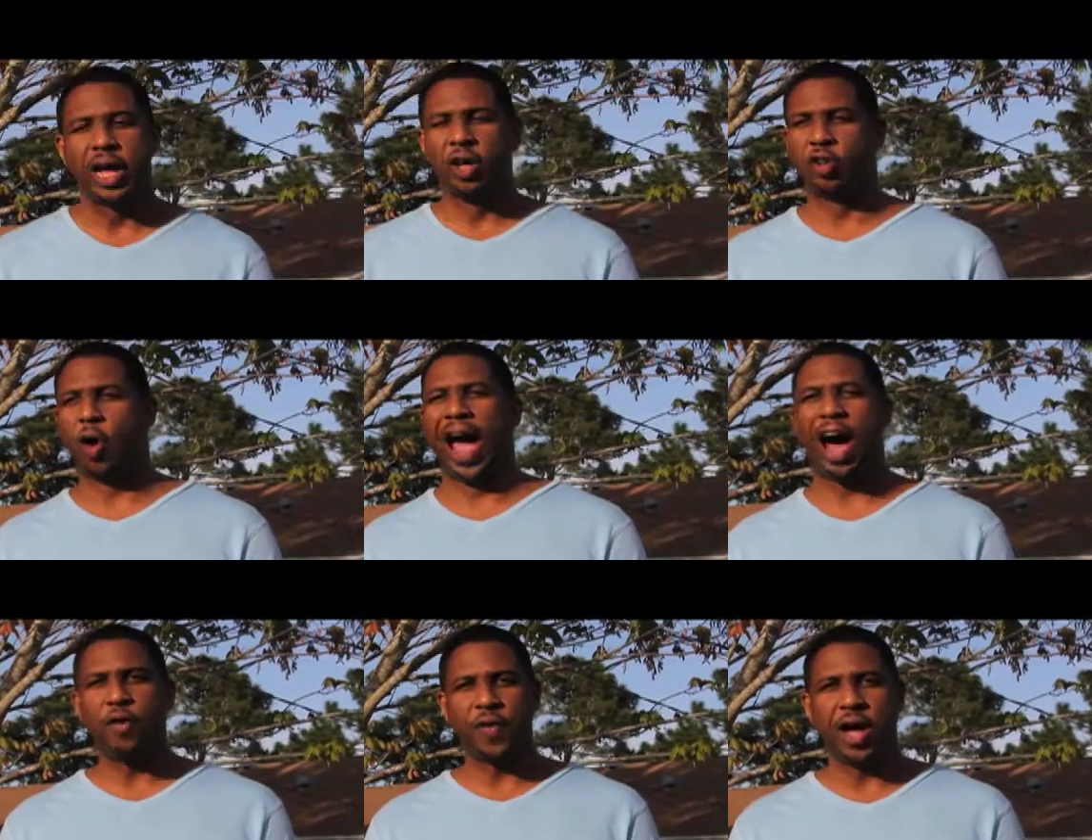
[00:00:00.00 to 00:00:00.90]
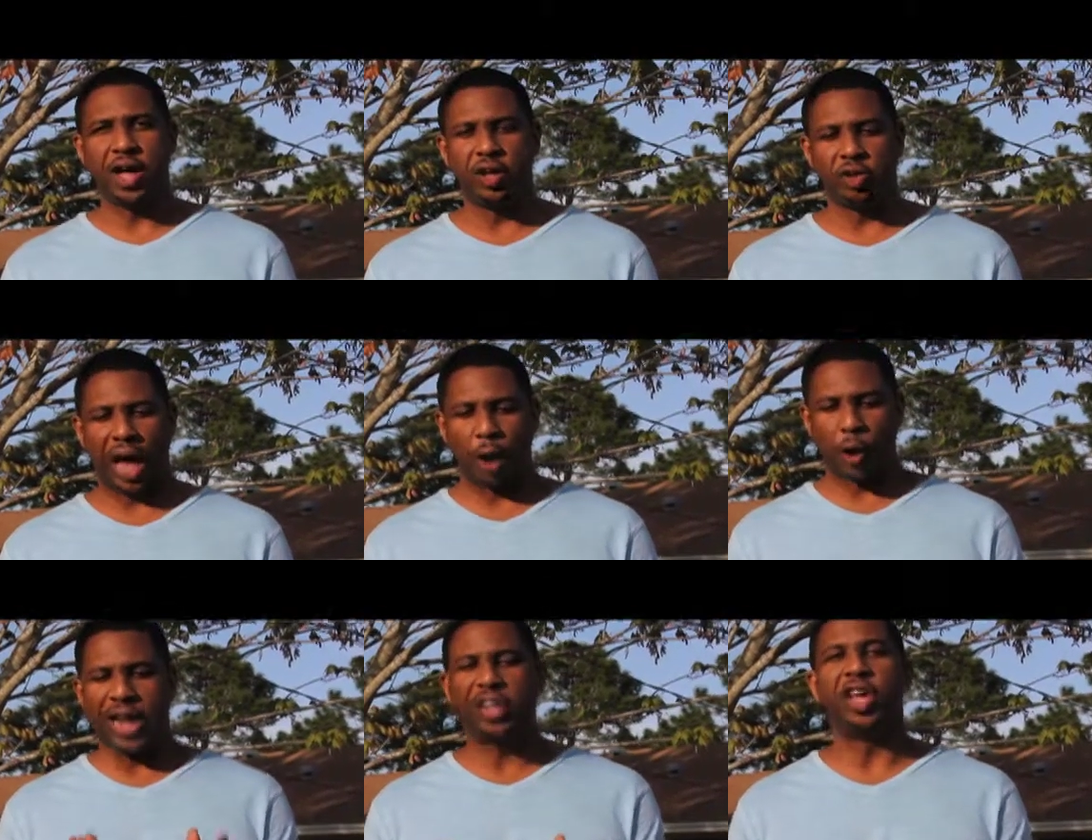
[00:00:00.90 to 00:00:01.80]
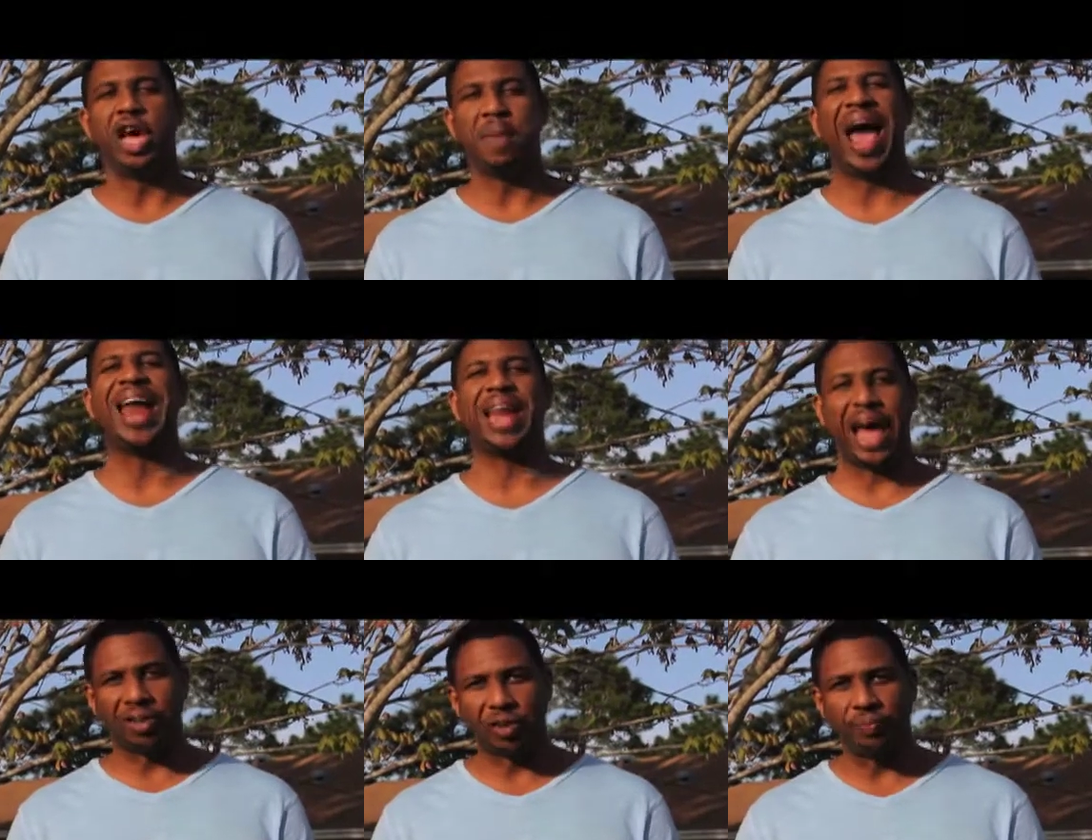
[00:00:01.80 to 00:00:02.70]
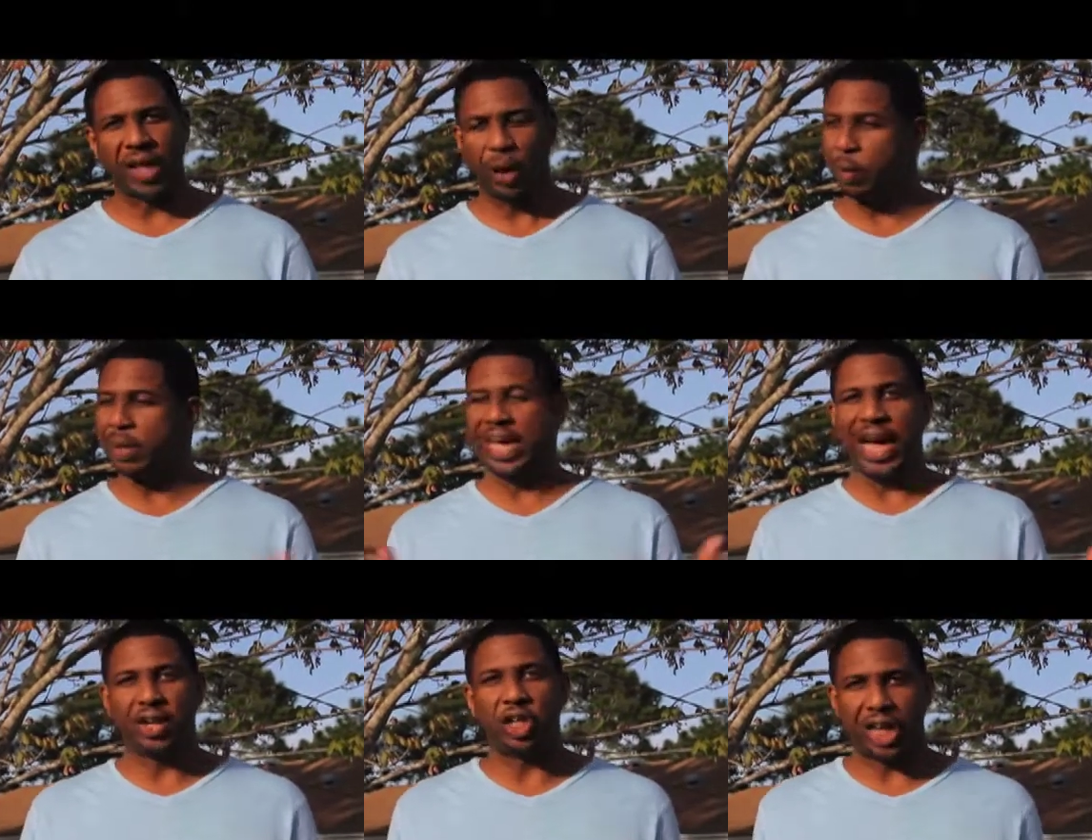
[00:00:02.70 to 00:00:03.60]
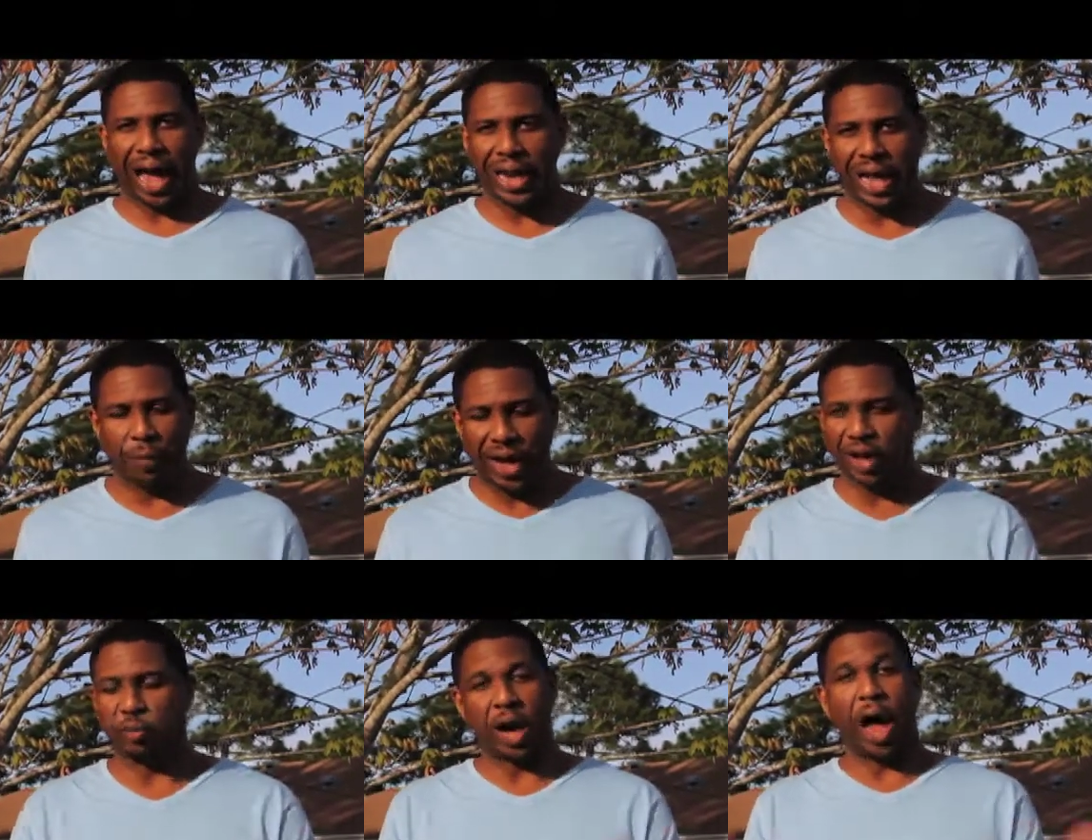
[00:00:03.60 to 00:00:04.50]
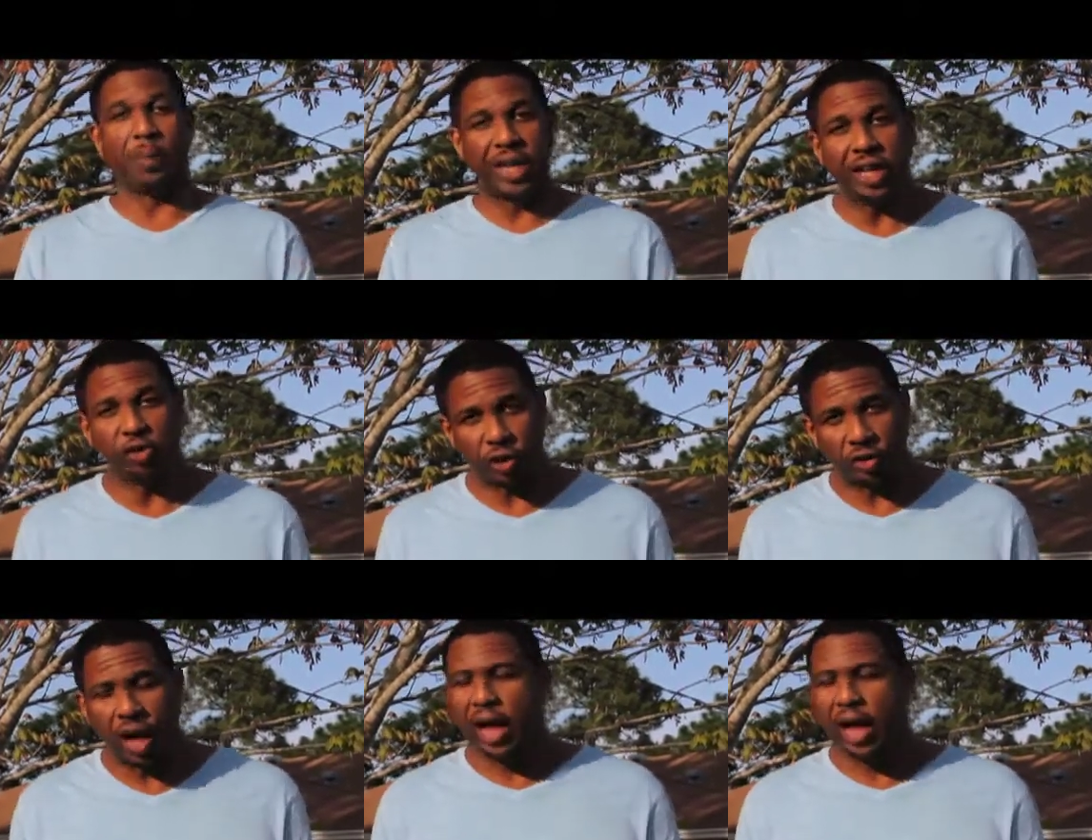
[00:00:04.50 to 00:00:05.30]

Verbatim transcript: So Alphonse, I ran into him at NASA and we began to chat and we had some common interests.